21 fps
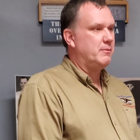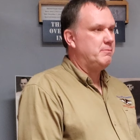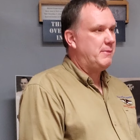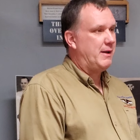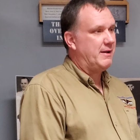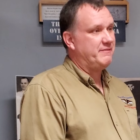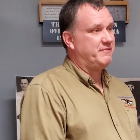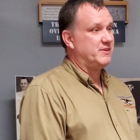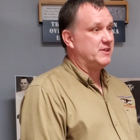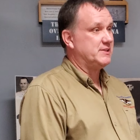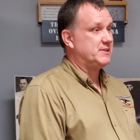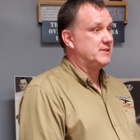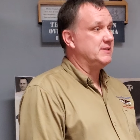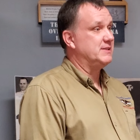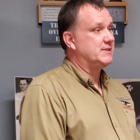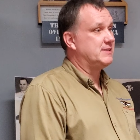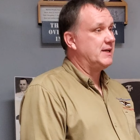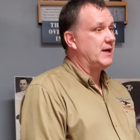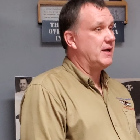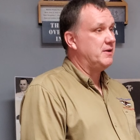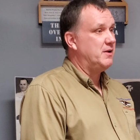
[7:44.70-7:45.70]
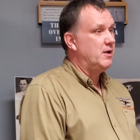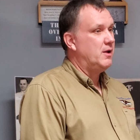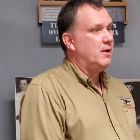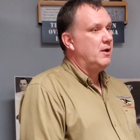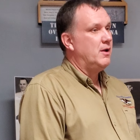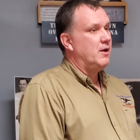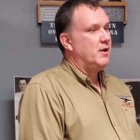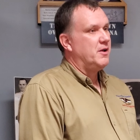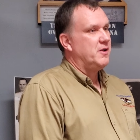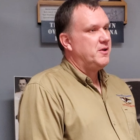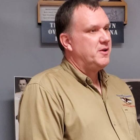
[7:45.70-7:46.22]
in Memphis and said,
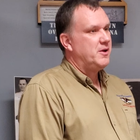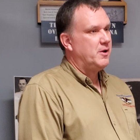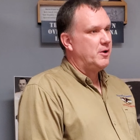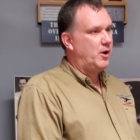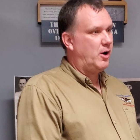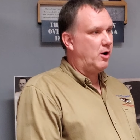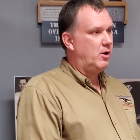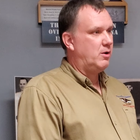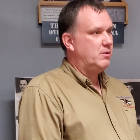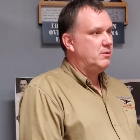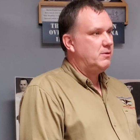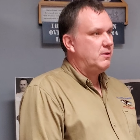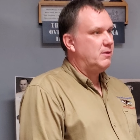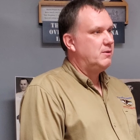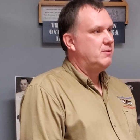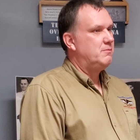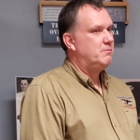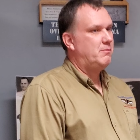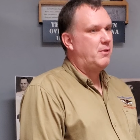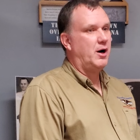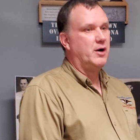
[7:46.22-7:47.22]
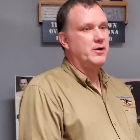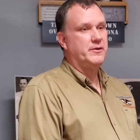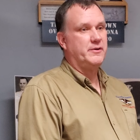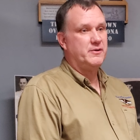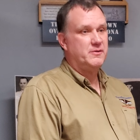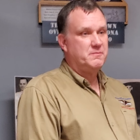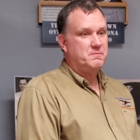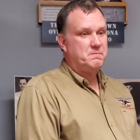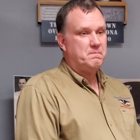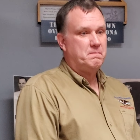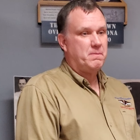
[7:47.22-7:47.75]
You know,
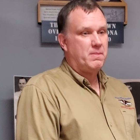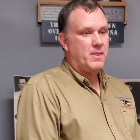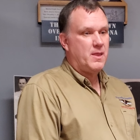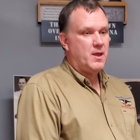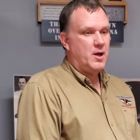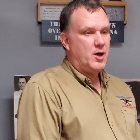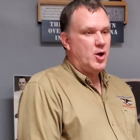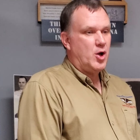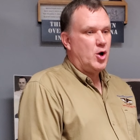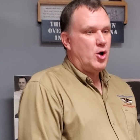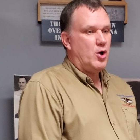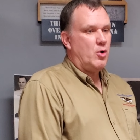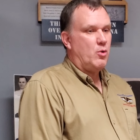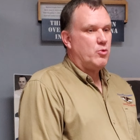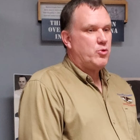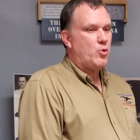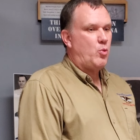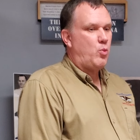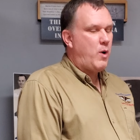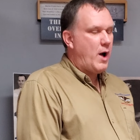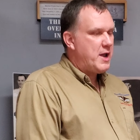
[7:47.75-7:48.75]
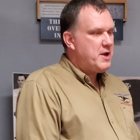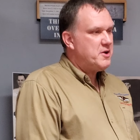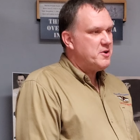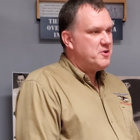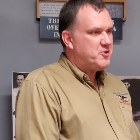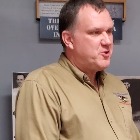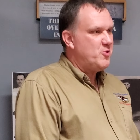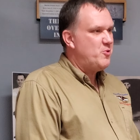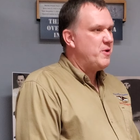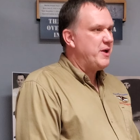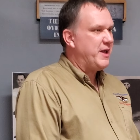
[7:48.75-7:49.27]
Martin, the way you're
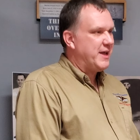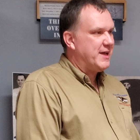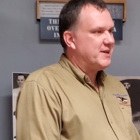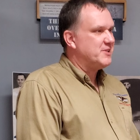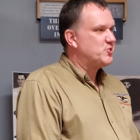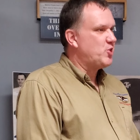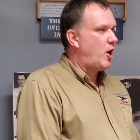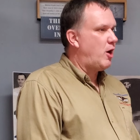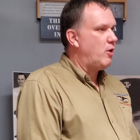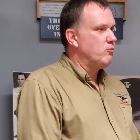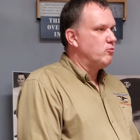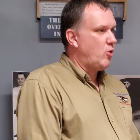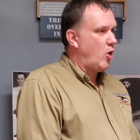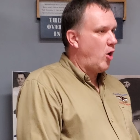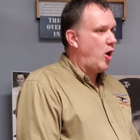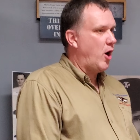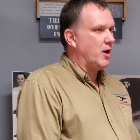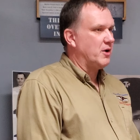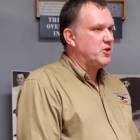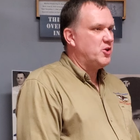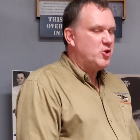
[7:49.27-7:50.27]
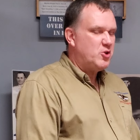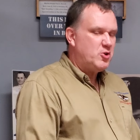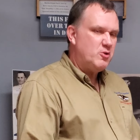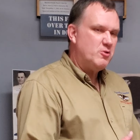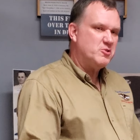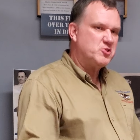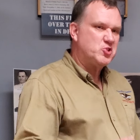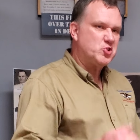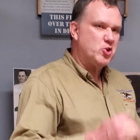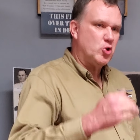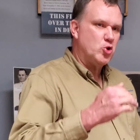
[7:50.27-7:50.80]
doing it is all wrong. You
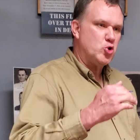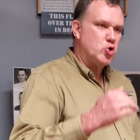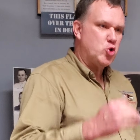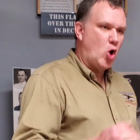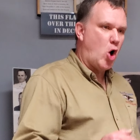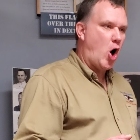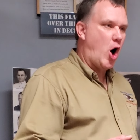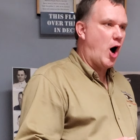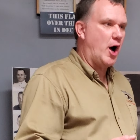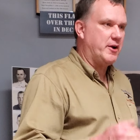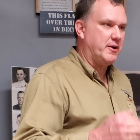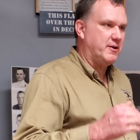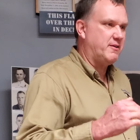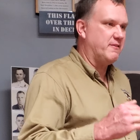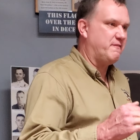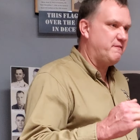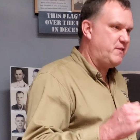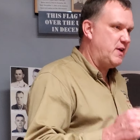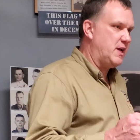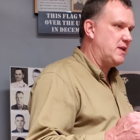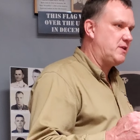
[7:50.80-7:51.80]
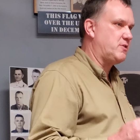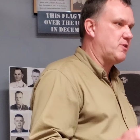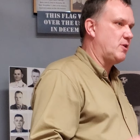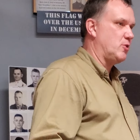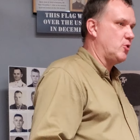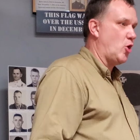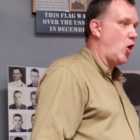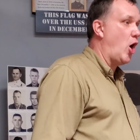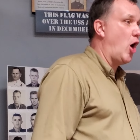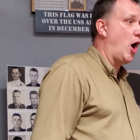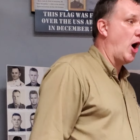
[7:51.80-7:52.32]
use the law to defeat the
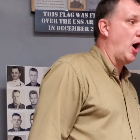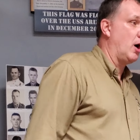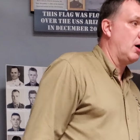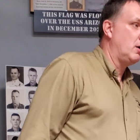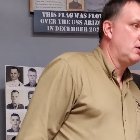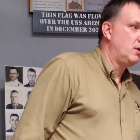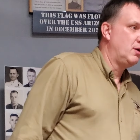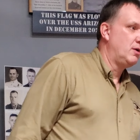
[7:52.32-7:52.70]
law.